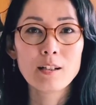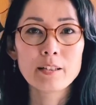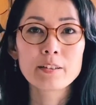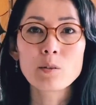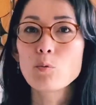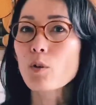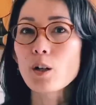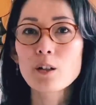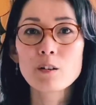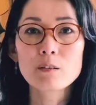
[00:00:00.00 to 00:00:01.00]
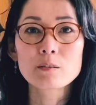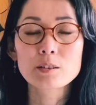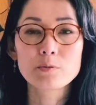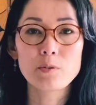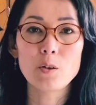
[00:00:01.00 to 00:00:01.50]
And the
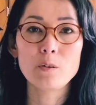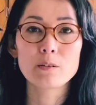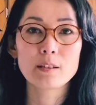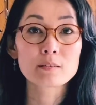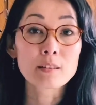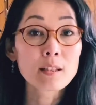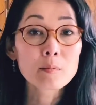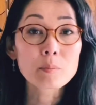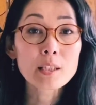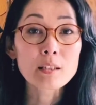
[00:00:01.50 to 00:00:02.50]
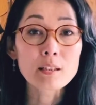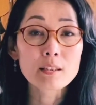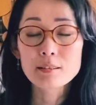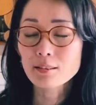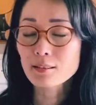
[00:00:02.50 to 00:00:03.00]
world's fault. It's not me.
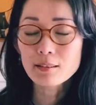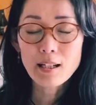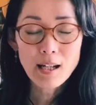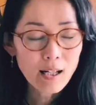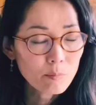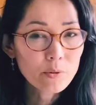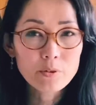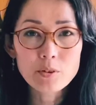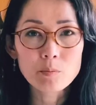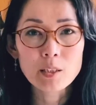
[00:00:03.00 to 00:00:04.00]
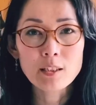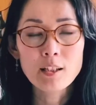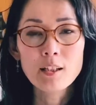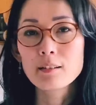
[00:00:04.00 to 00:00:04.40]
It just happened to me.